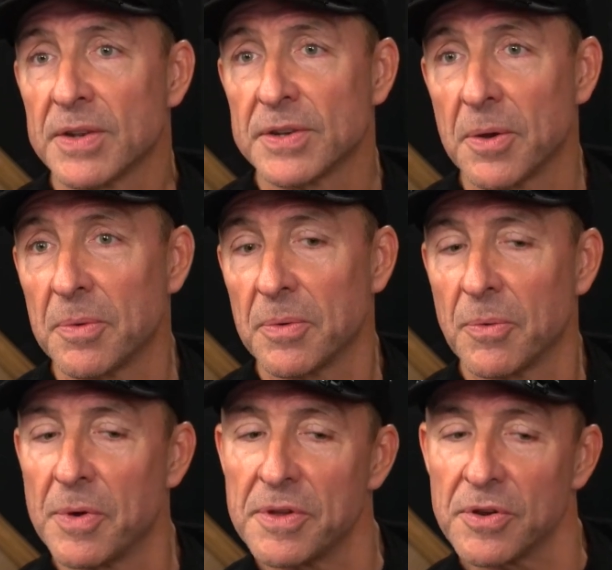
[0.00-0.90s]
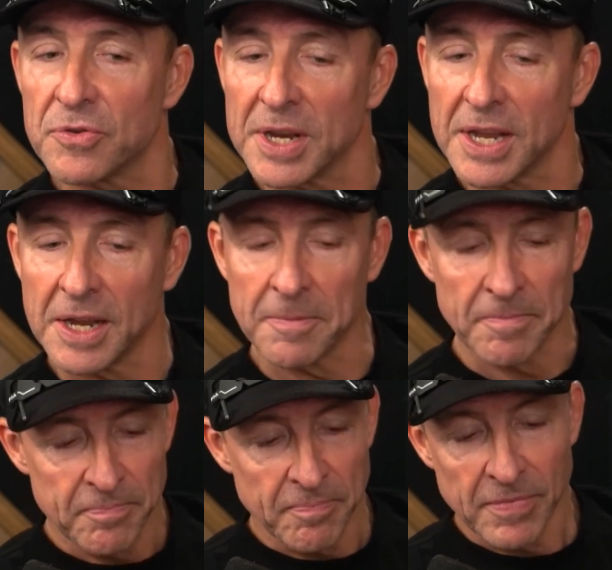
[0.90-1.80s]
So, whether you're drinking
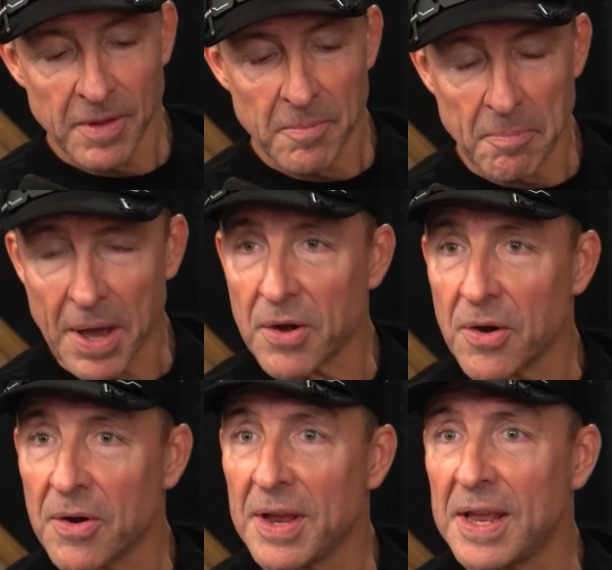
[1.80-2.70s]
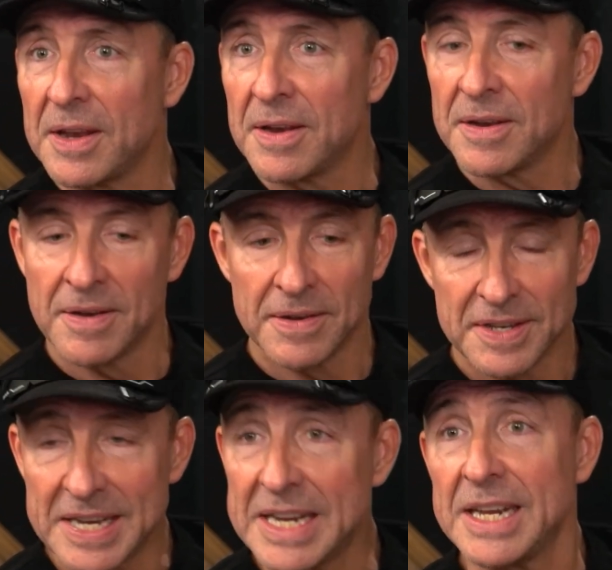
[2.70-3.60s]
butter in
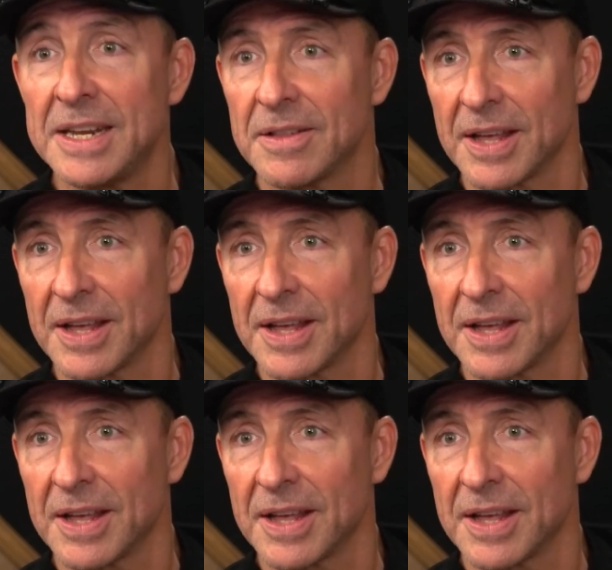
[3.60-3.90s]
tea,